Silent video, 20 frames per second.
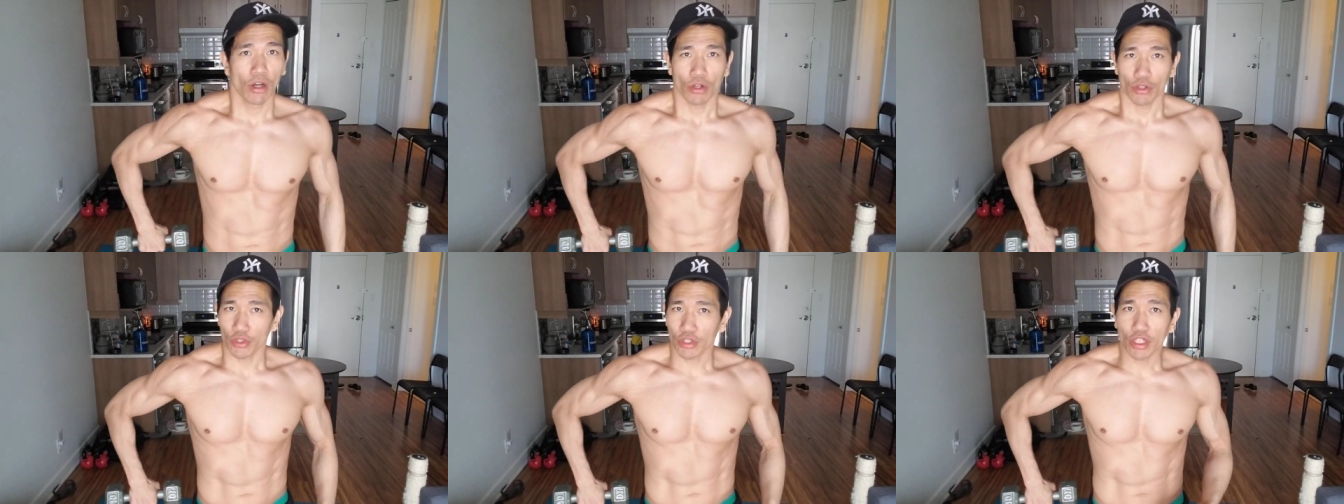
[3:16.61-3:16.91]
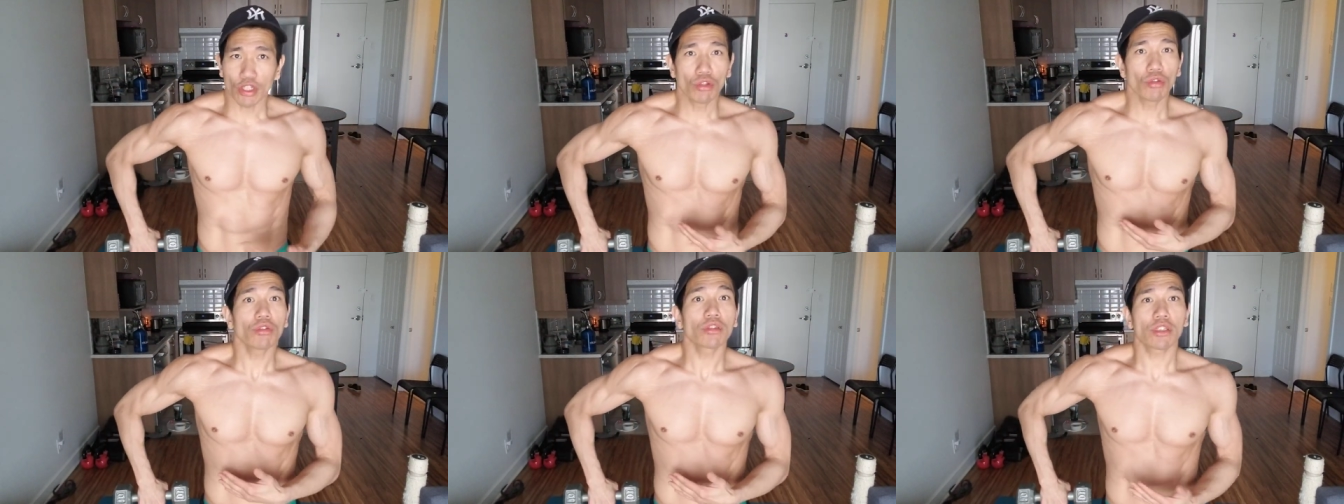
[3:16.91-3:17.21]
You
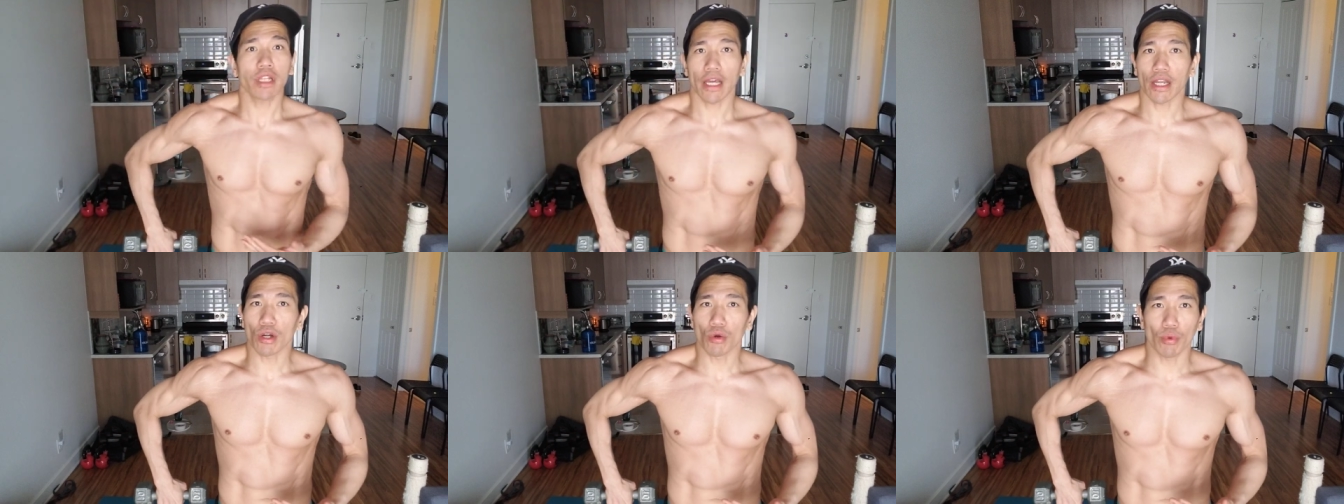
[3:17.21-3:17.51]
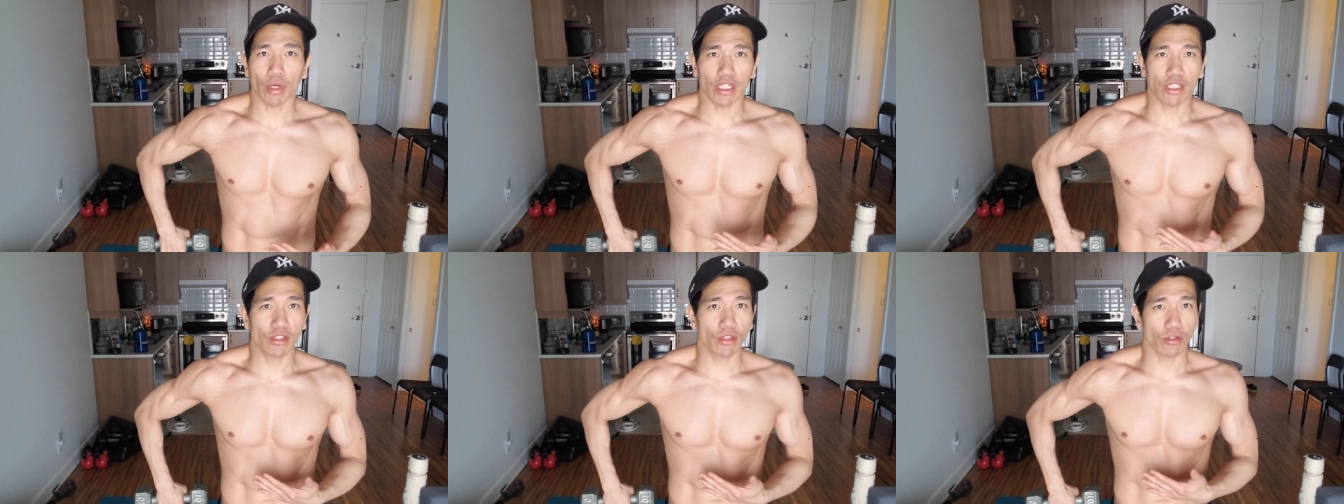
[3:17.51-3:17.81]
could use lighter
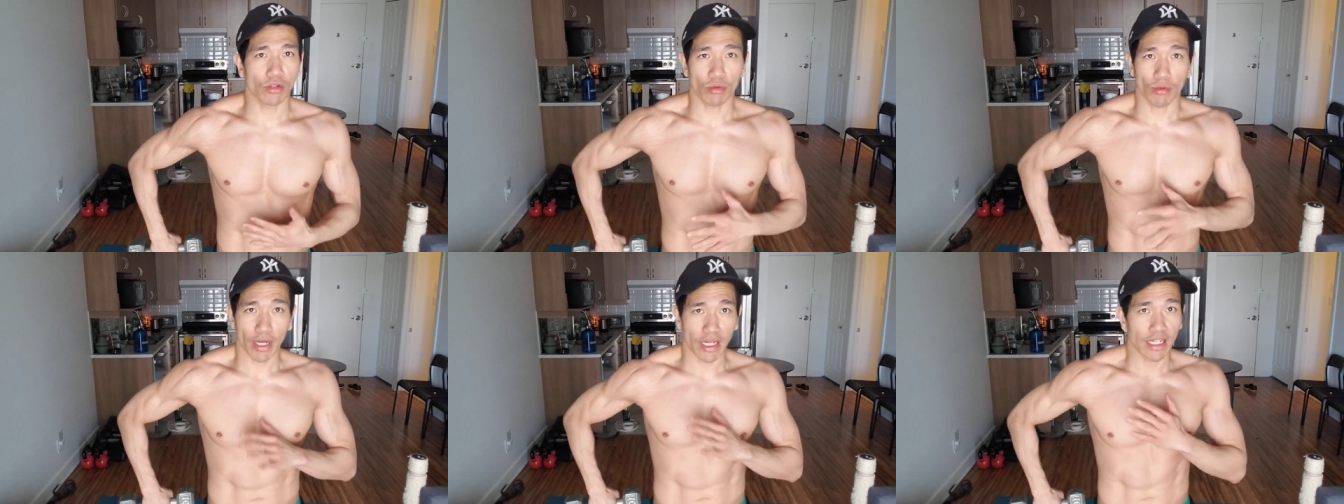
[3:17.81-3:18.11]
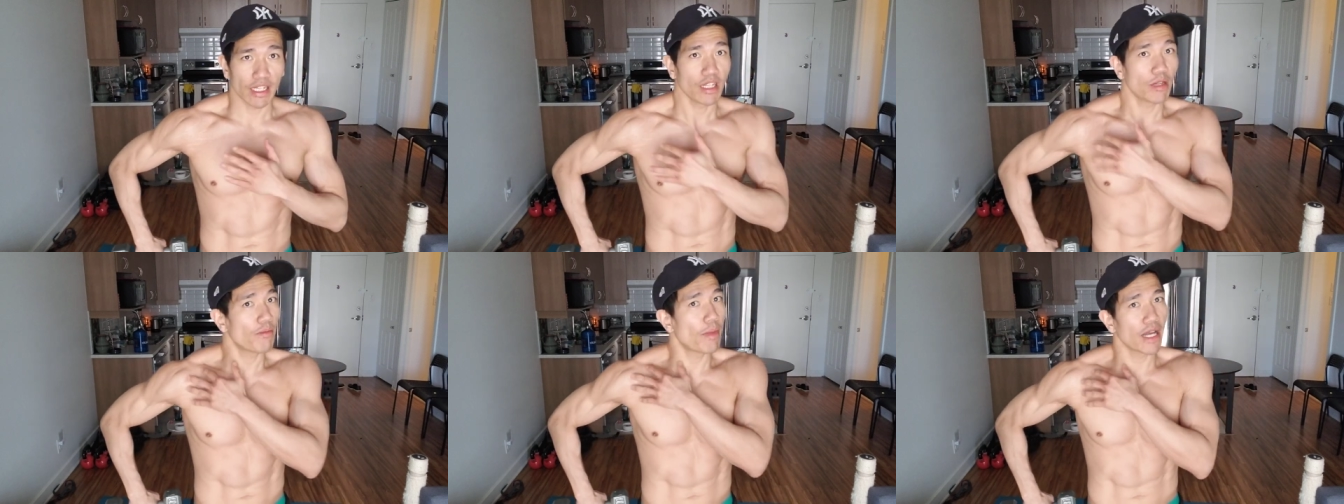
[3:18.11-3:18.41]
weight too, right?
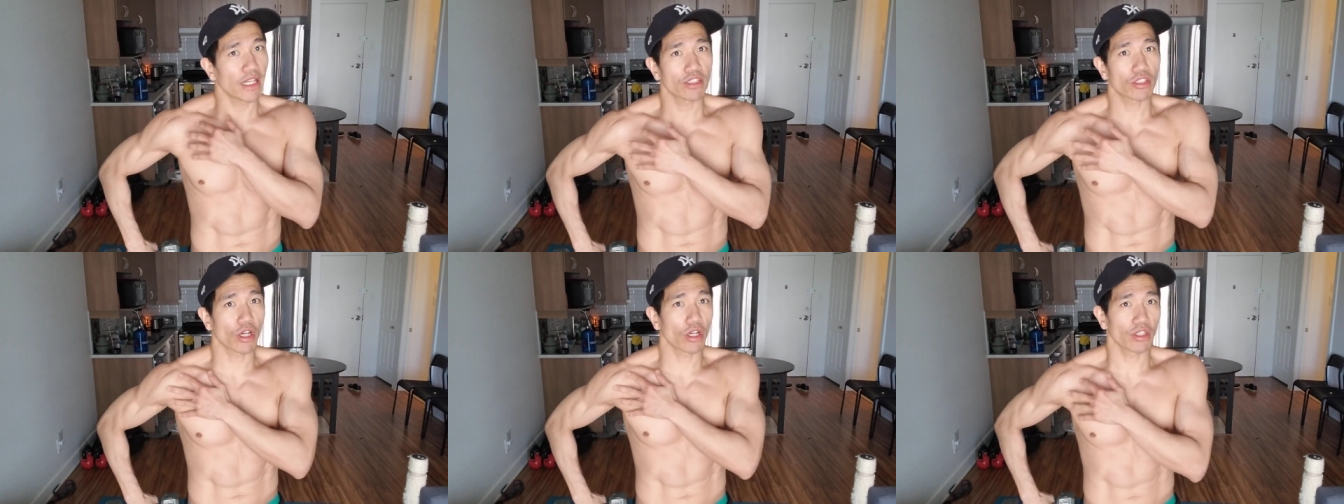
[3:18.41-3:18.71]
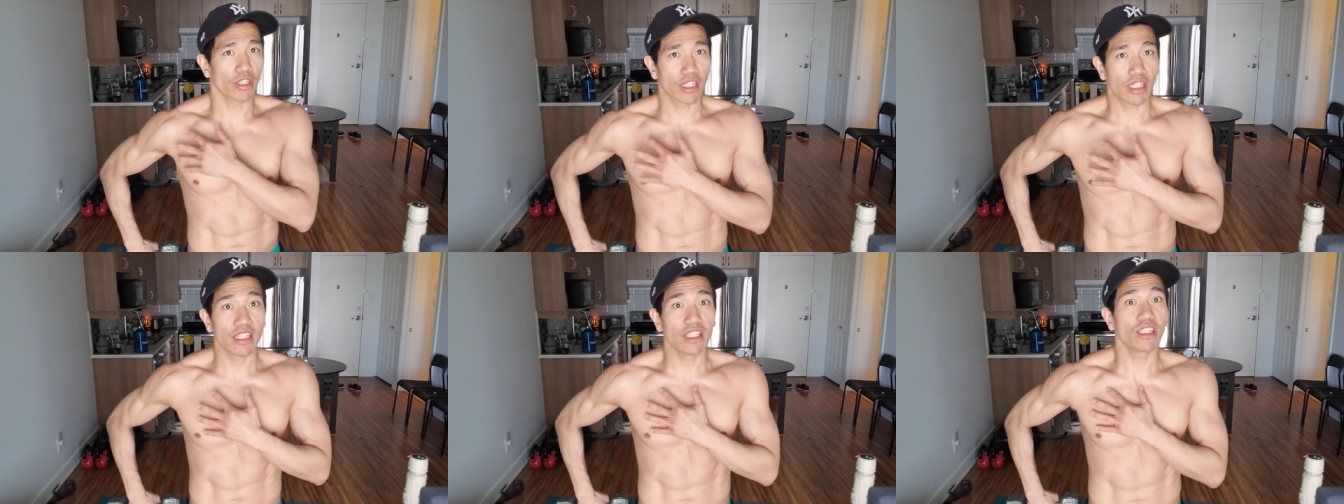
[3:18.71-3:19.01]
It depends on
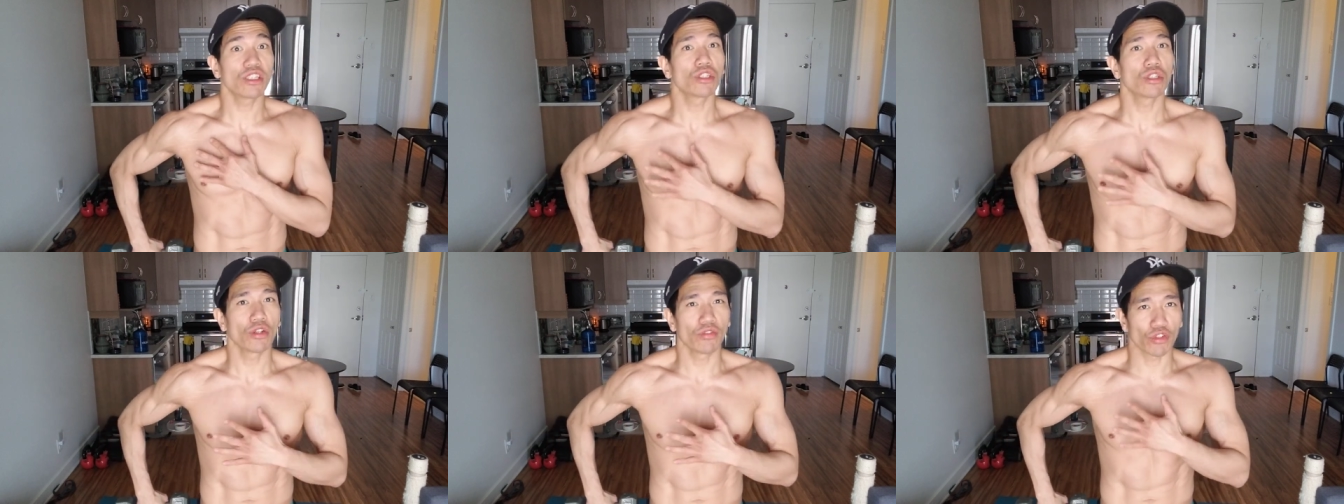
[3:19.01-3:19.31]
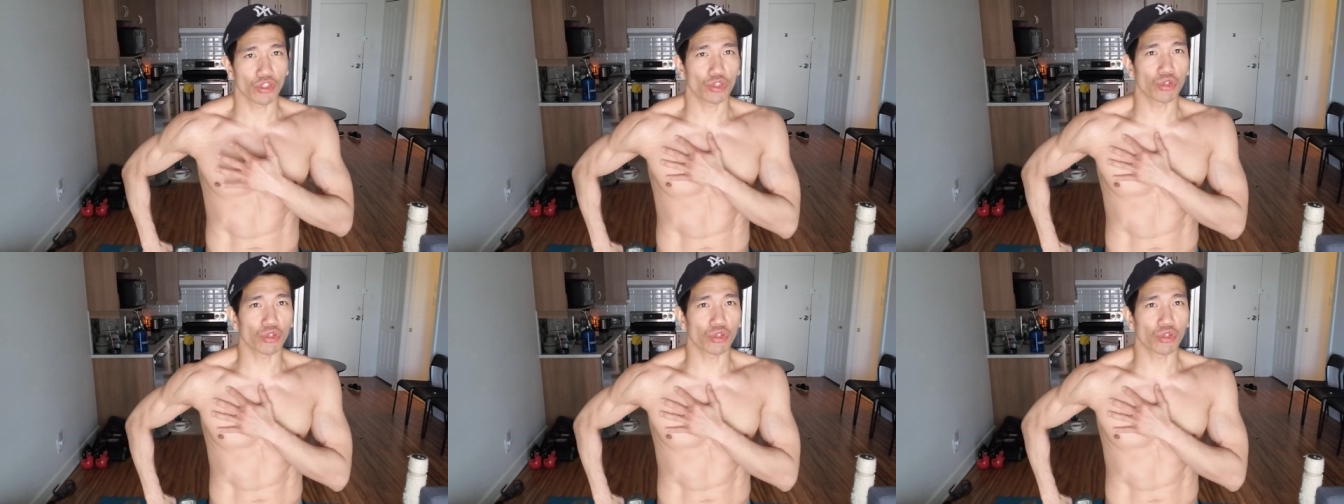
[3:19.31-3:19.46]
the condition of your